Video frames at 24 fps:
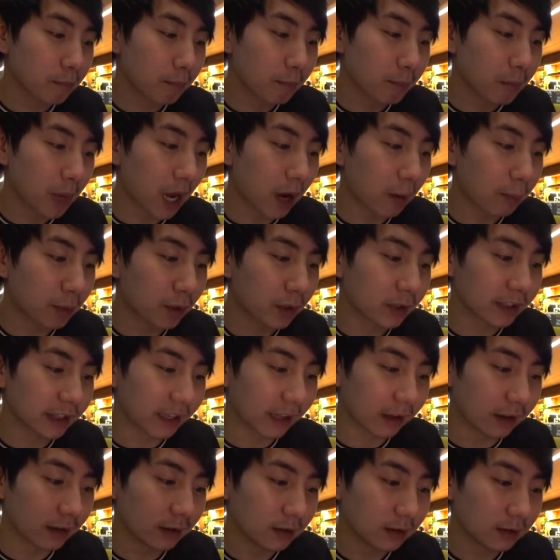
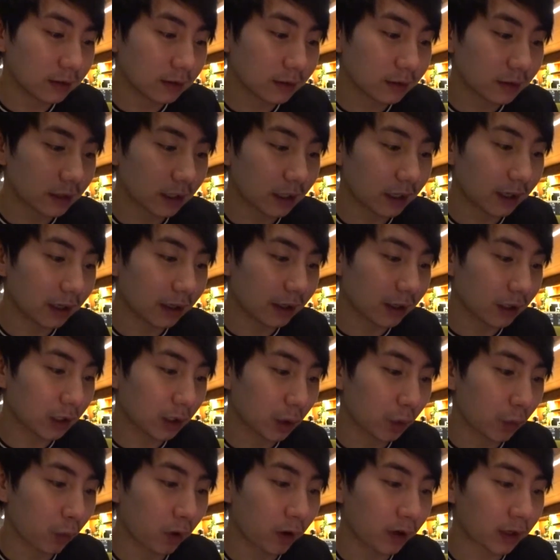pappardelle
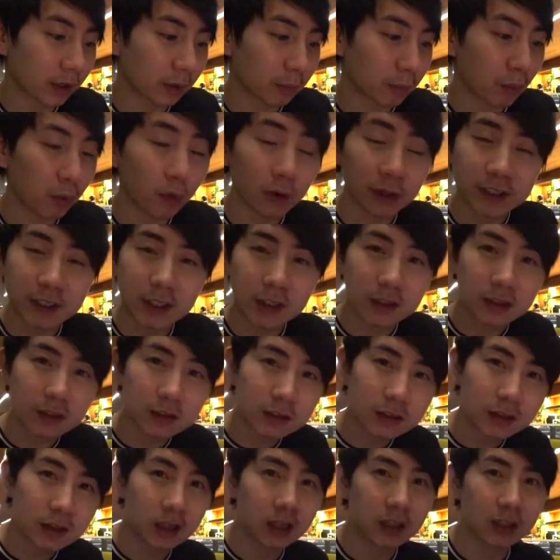guarda porta,
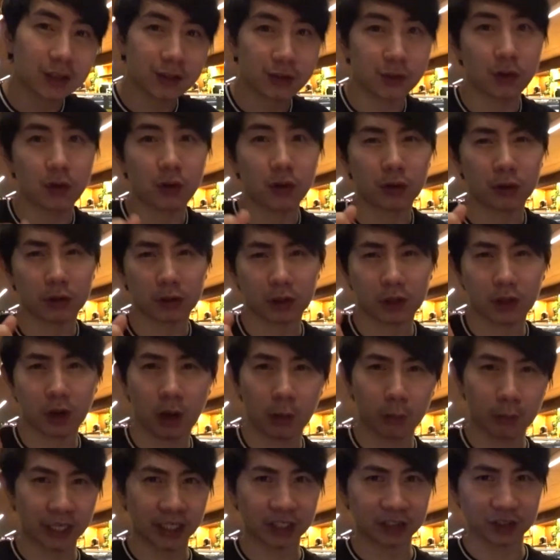so
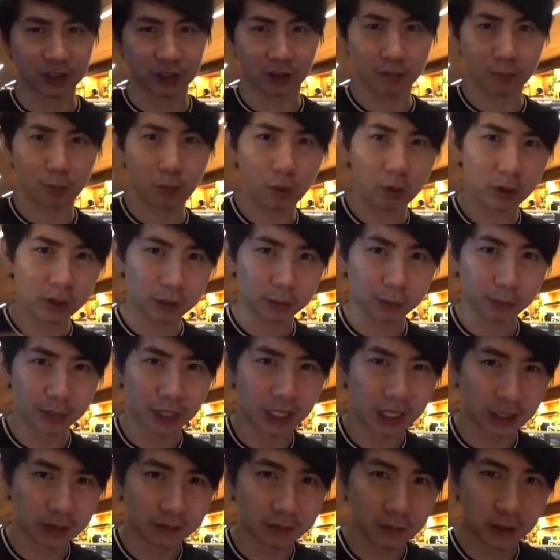combination of pork,
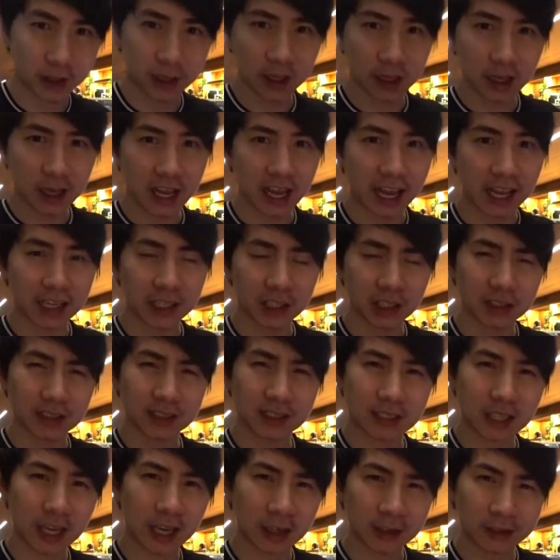beef, and it's
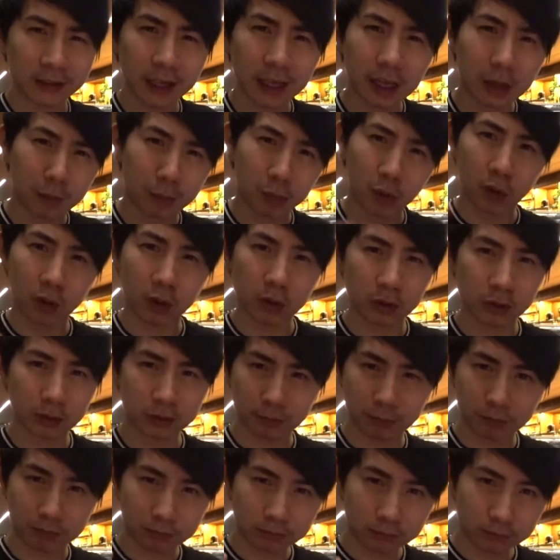kind of like a pulled,
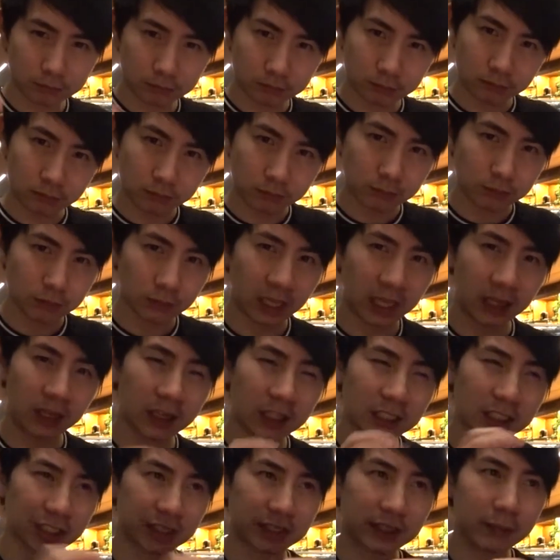
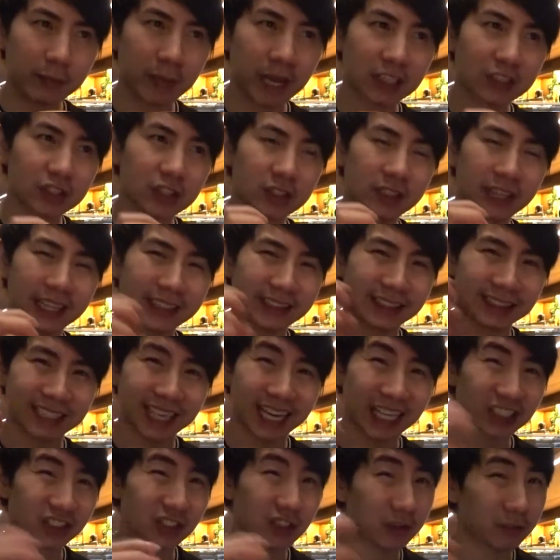just imagine like the
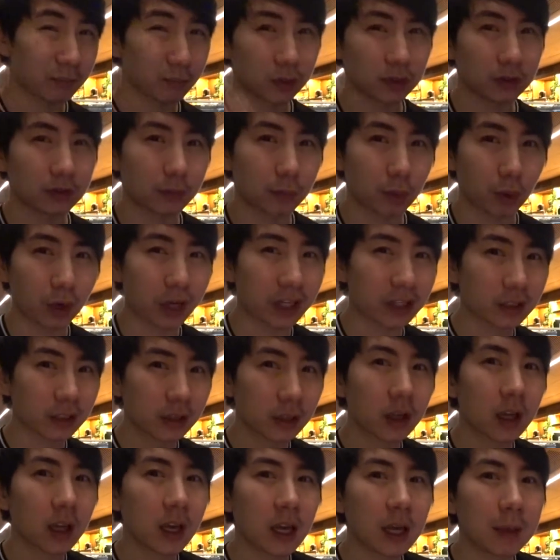texture of pulled pork,
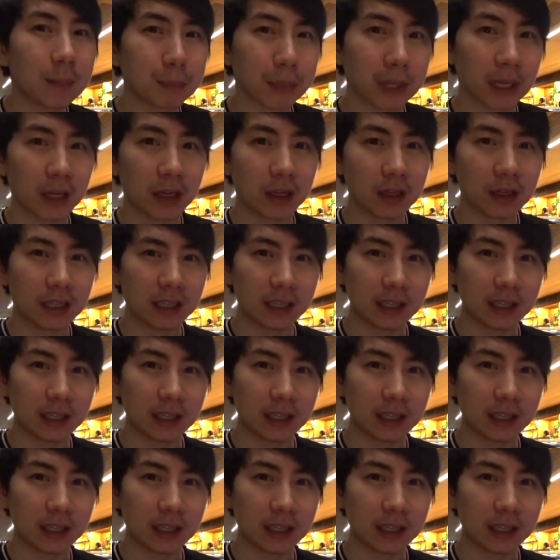but